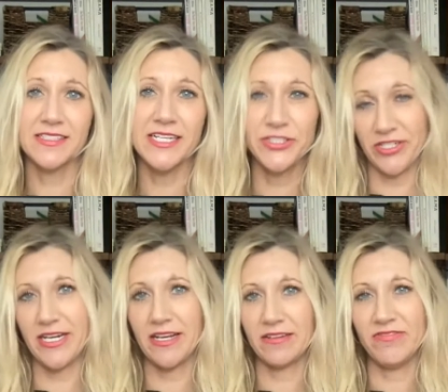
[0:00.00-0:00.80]

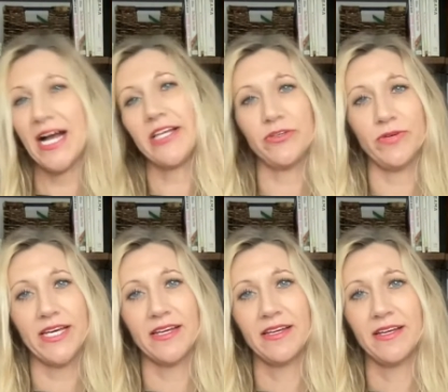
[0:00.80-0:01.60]
centering,
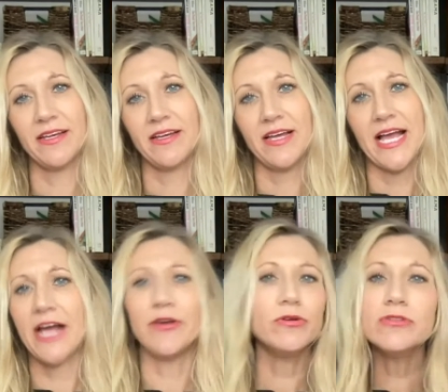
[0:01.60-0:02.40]
valuing,
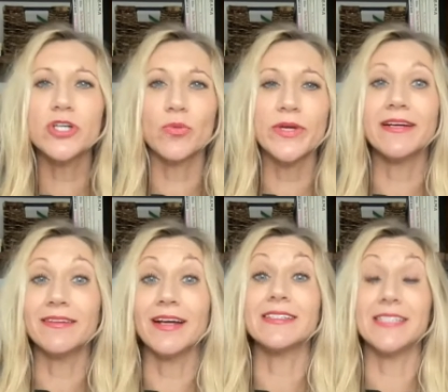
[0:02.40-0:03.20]
and whose are we
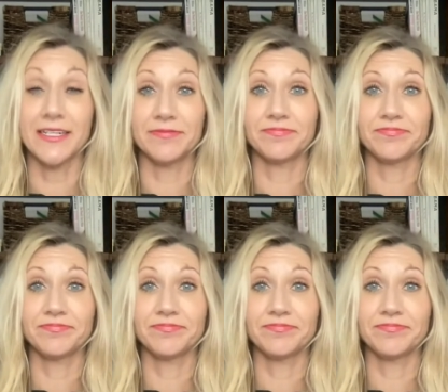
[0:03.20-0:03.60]
neglecting?